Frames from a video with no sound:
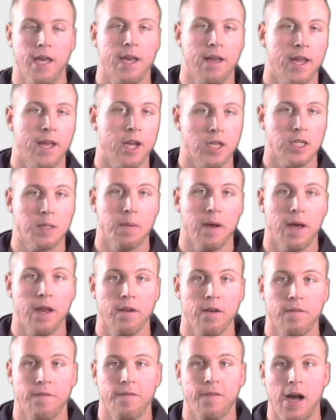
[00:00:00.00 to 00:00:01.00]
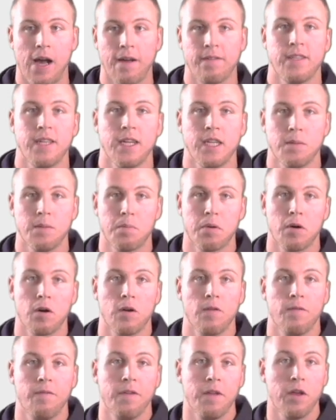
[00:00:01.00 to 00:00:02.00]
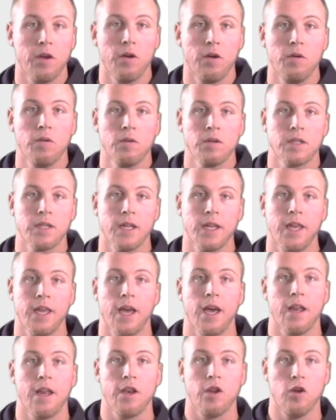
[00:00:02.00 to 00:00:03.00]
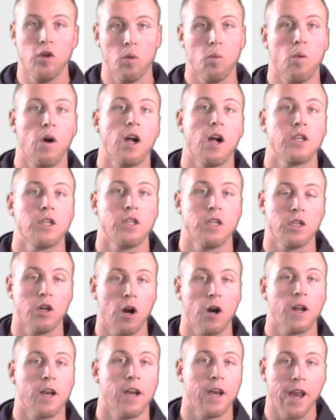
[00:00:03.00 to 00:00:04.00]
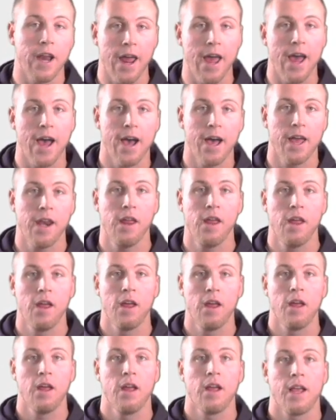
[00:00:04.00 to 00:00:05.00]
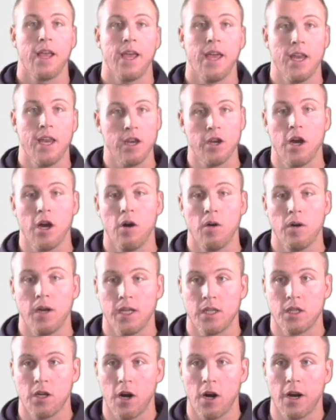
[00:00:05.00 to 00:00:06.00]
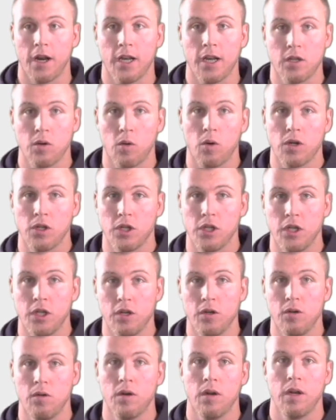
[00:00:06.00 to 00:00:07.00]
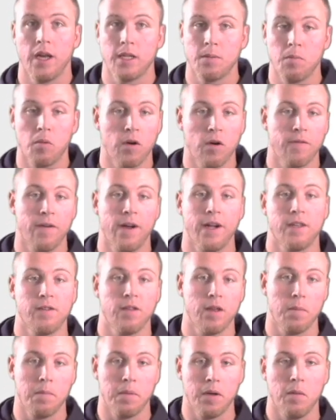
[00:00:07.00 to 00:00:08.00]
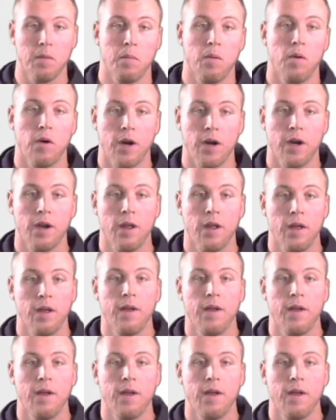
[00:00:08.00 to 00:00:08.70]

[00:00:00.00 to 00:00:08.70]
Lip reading: He could spend 5 cents per view to get you to watch a targeted ad. And it's targeted towards you. It's more effective than a billboard,